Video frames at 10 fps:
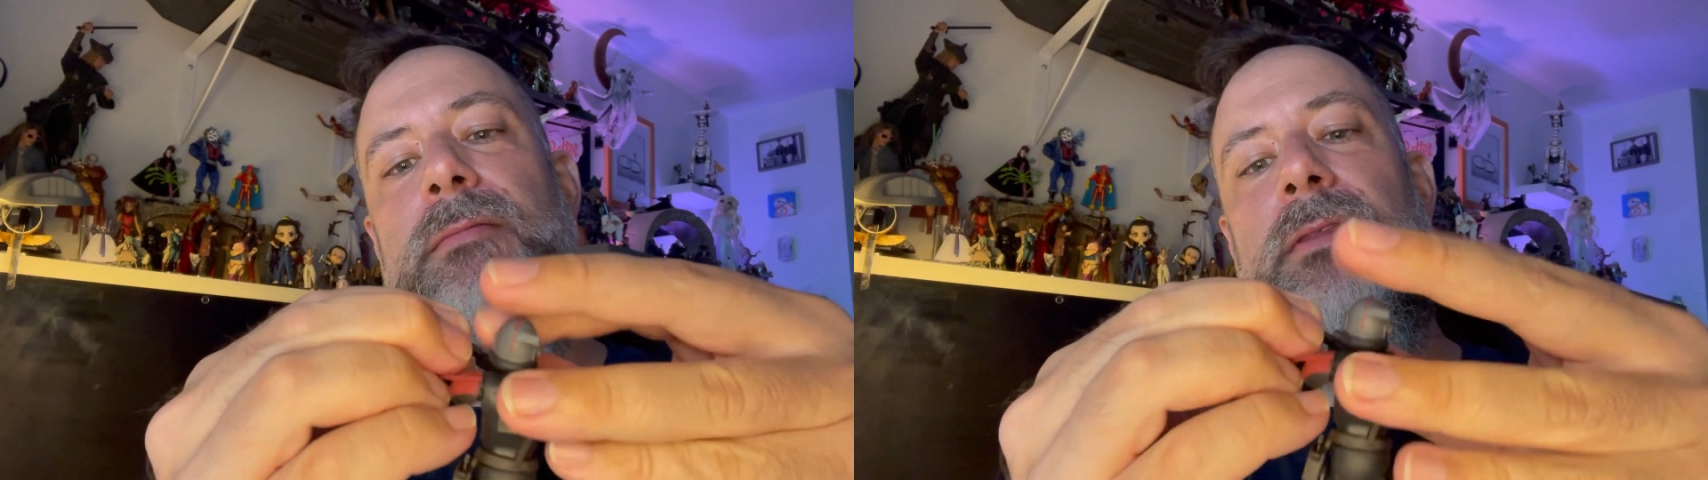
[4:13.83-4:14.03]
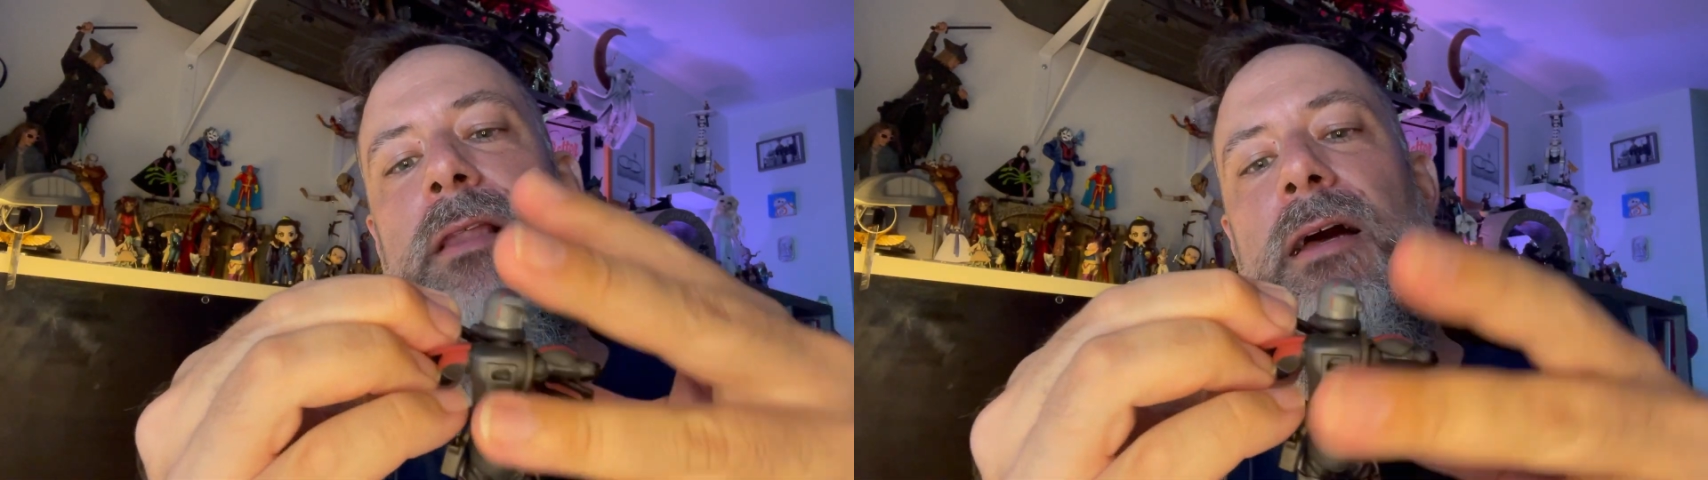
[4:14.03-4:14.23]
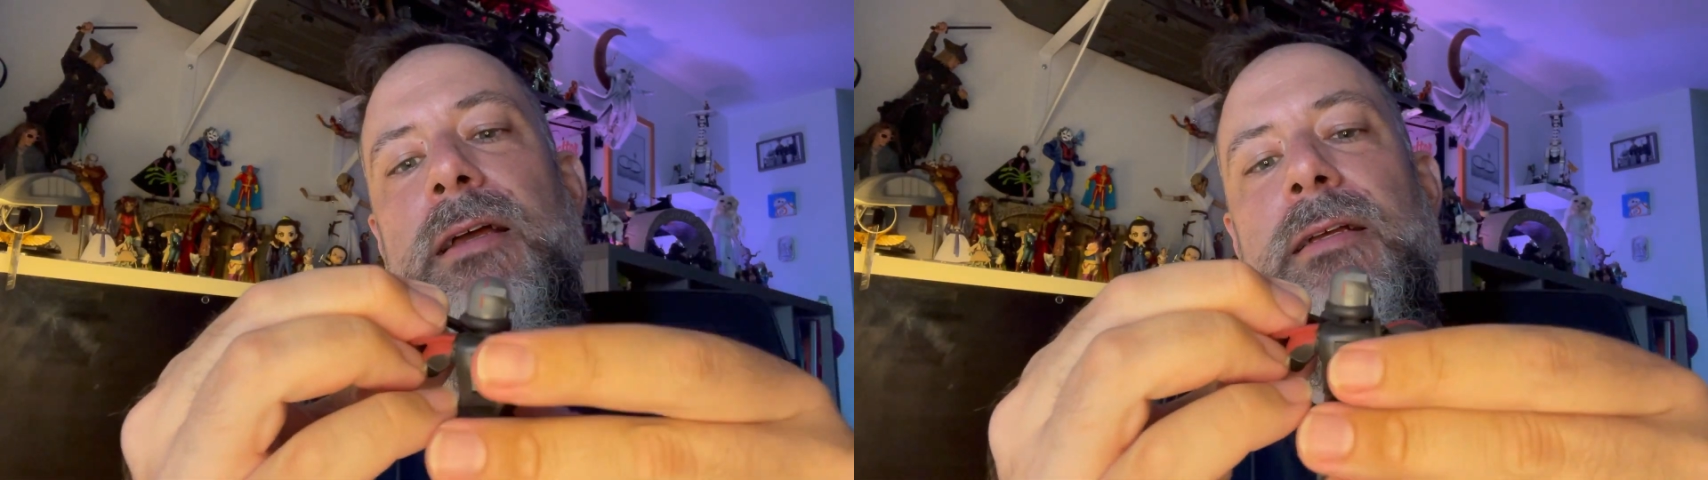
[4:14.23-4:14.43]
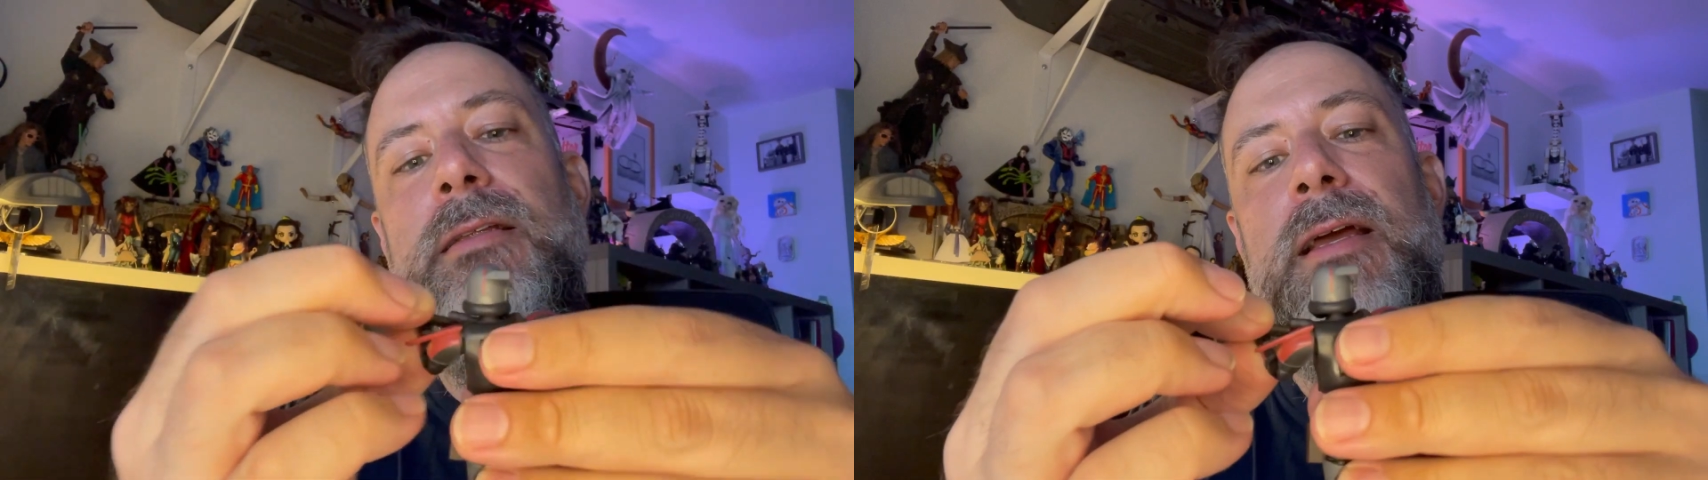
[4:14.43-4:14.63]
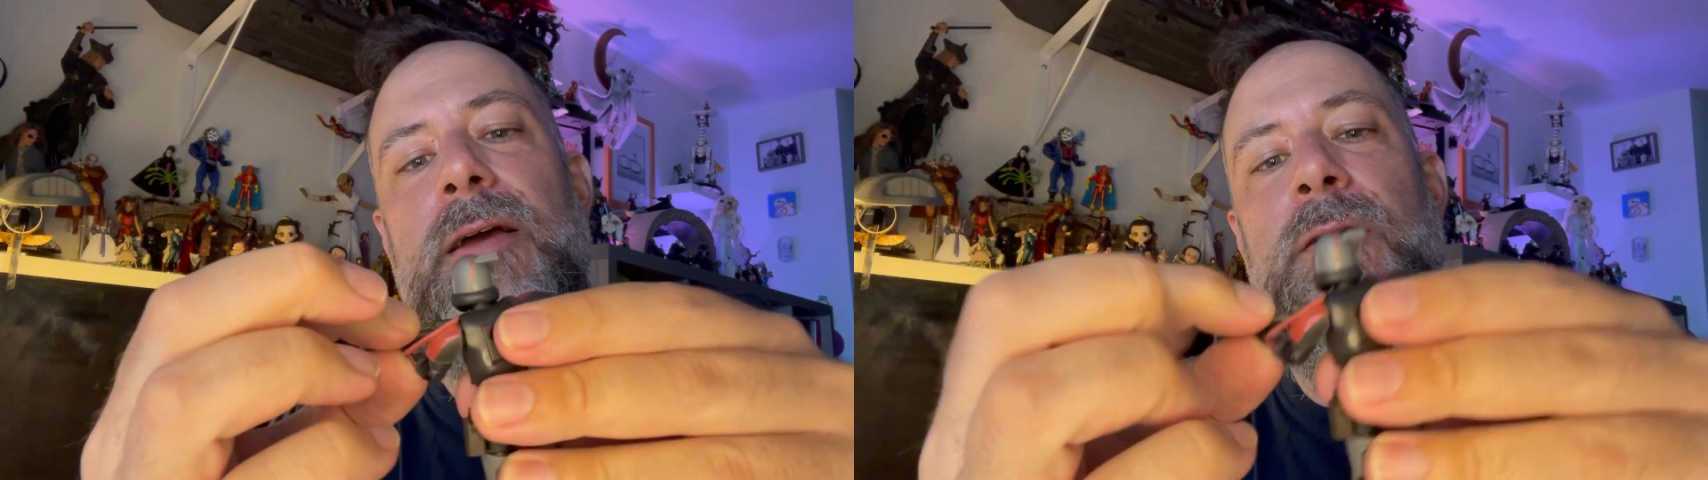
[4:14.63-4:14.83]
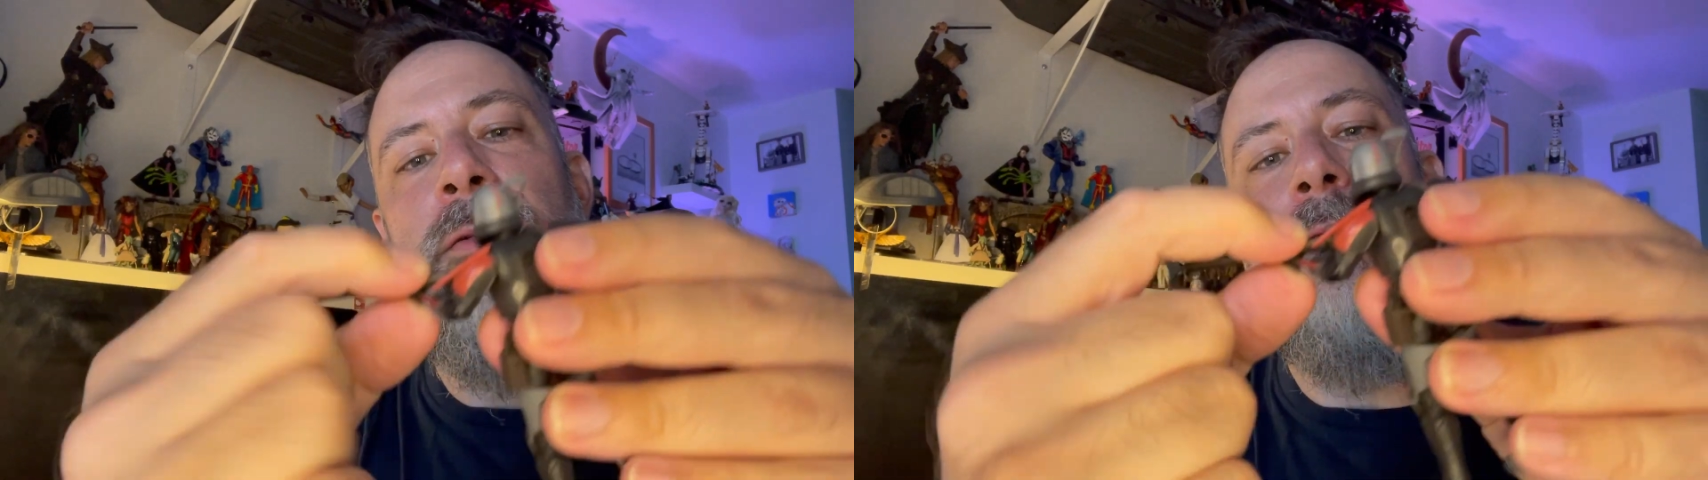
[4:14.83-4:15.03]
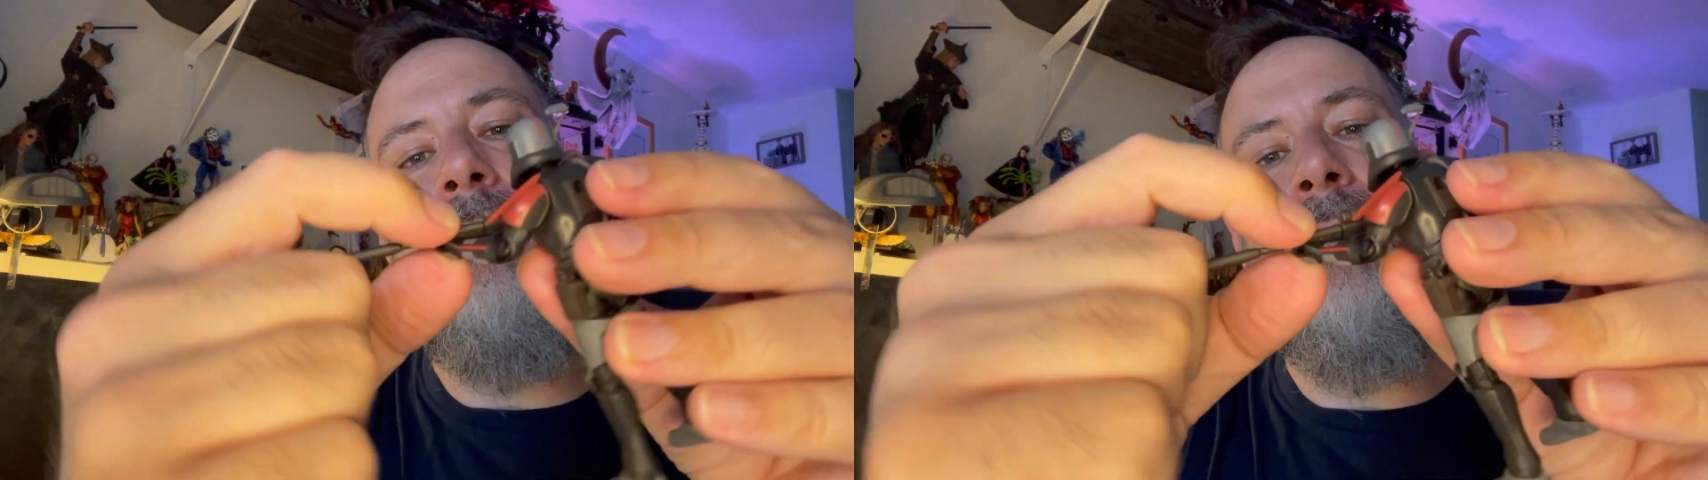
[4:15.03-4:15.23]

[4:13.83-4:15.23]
lying down